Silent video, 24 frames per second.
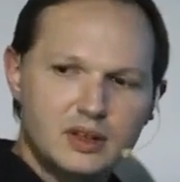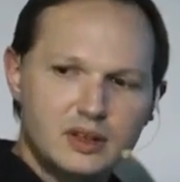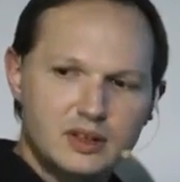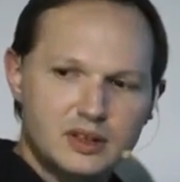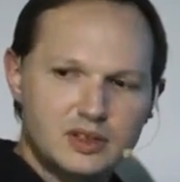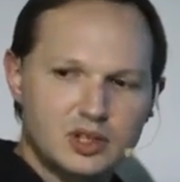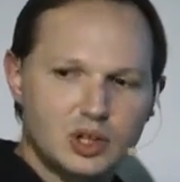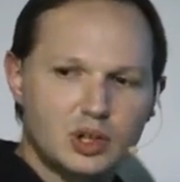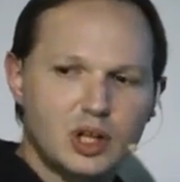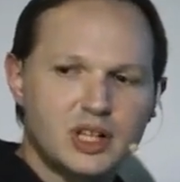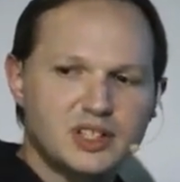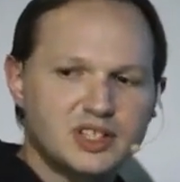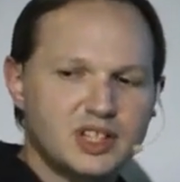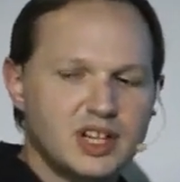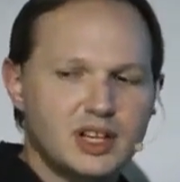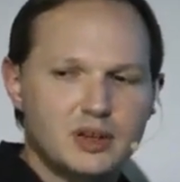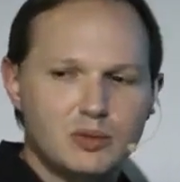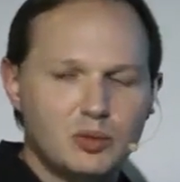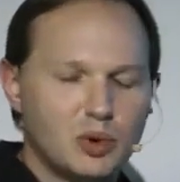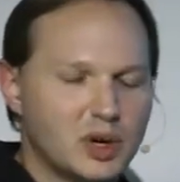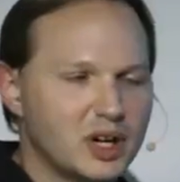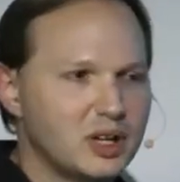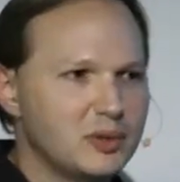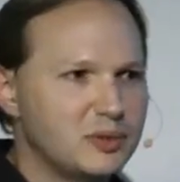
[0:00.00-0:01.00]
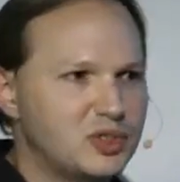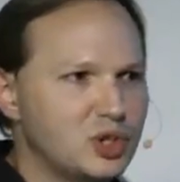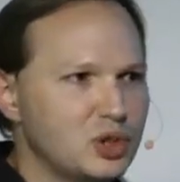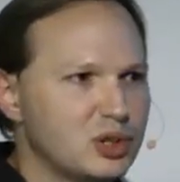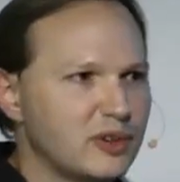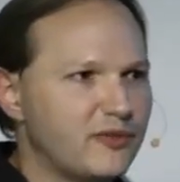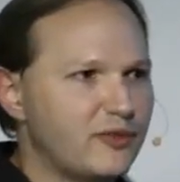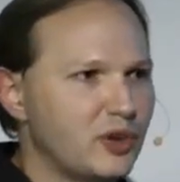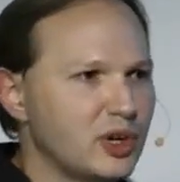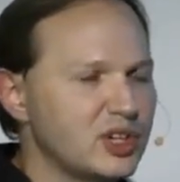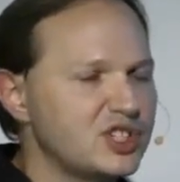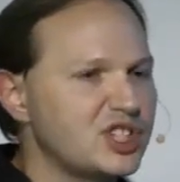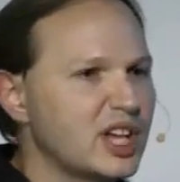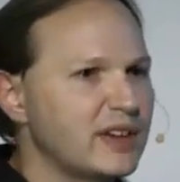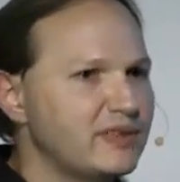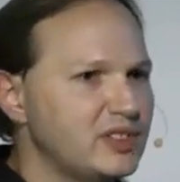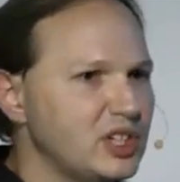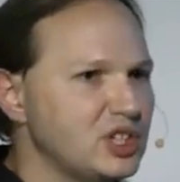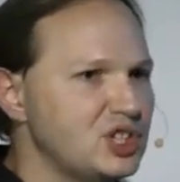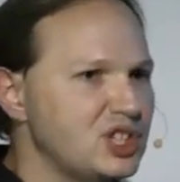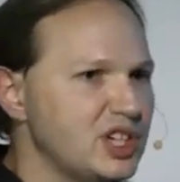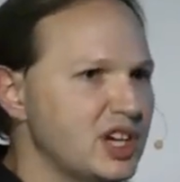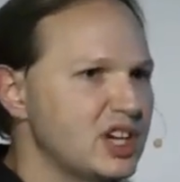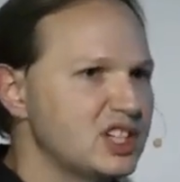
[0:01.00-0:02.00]
So let's say we're going to do the first
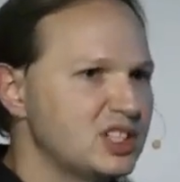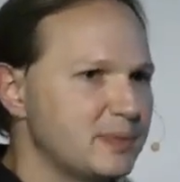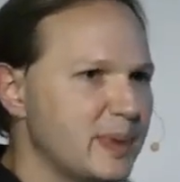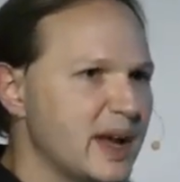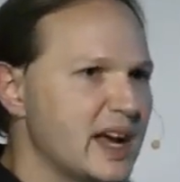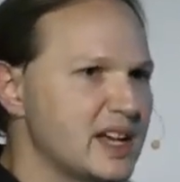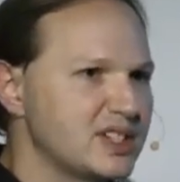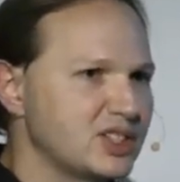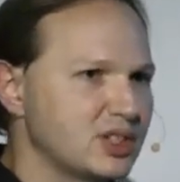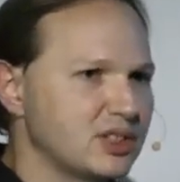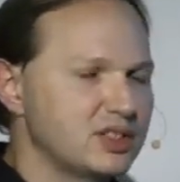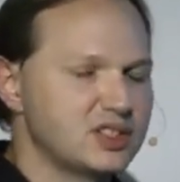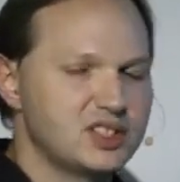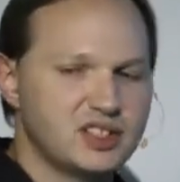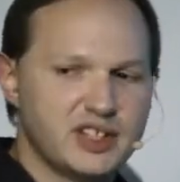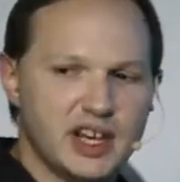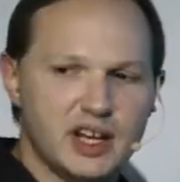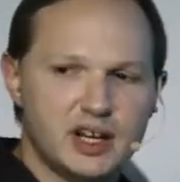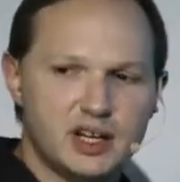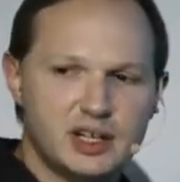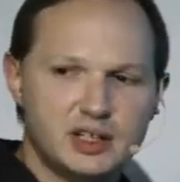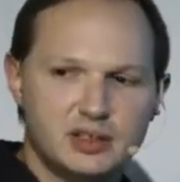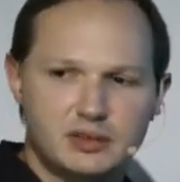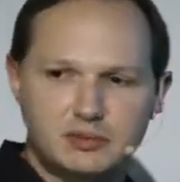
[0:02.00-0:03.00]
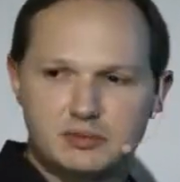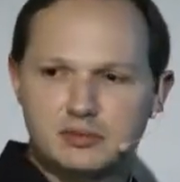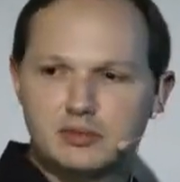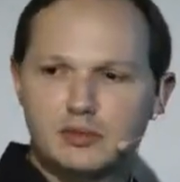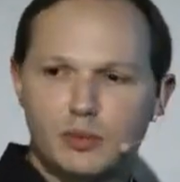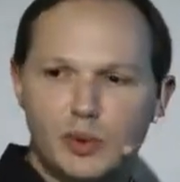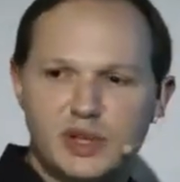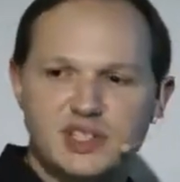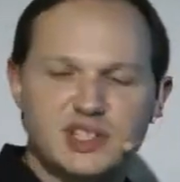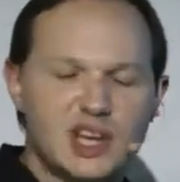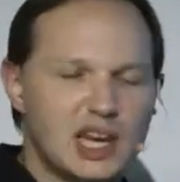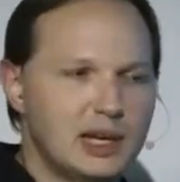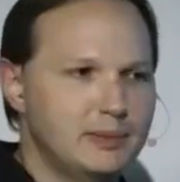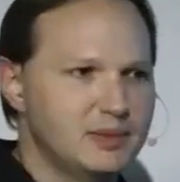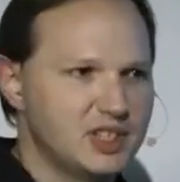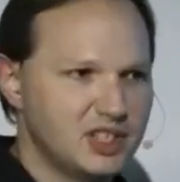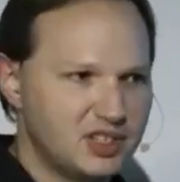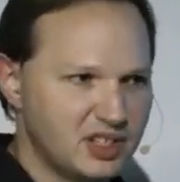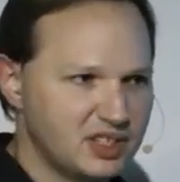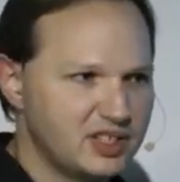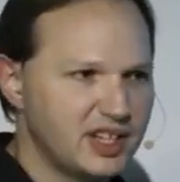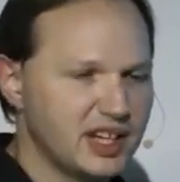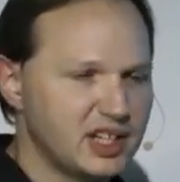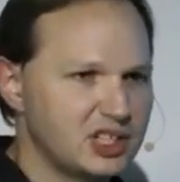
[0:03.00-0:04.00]
FTGS pass on this data. We timed this.
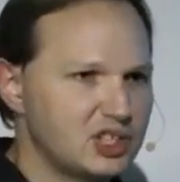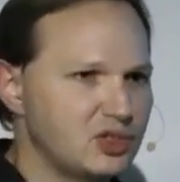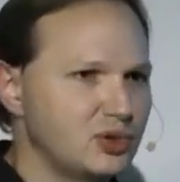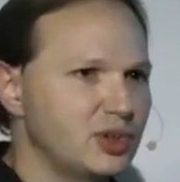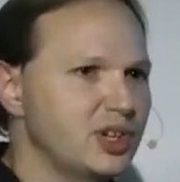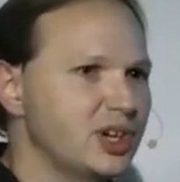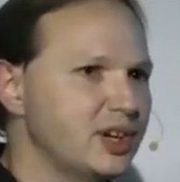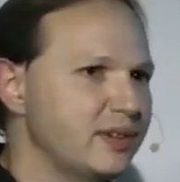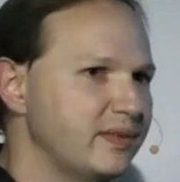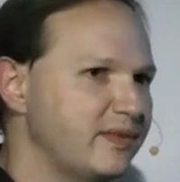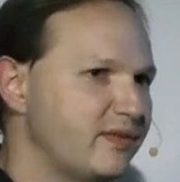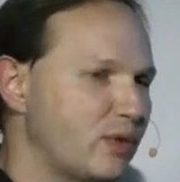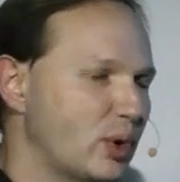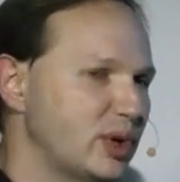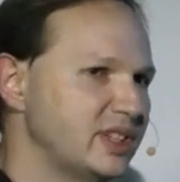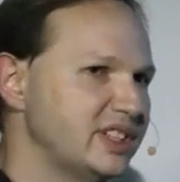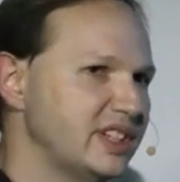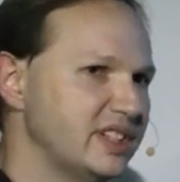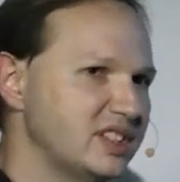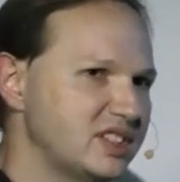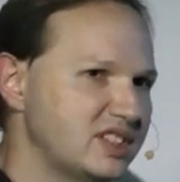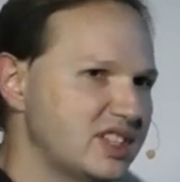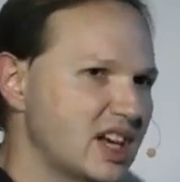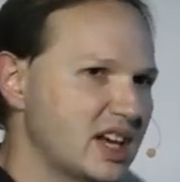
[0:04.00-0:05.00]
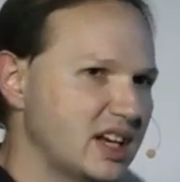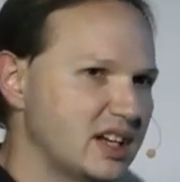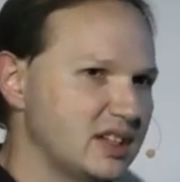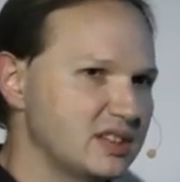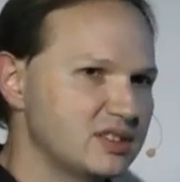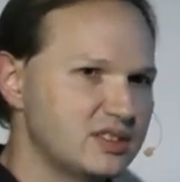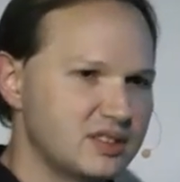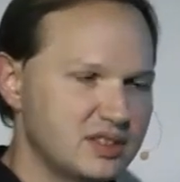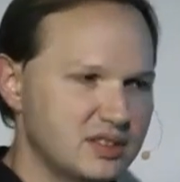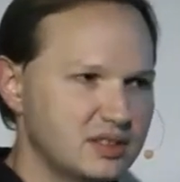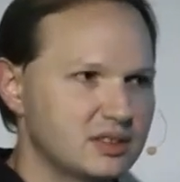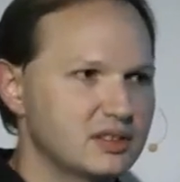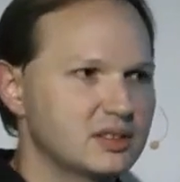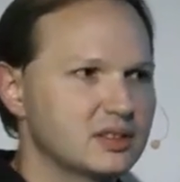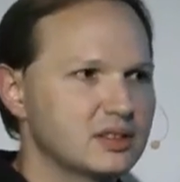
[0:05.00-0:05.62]
It takes 314 seconds.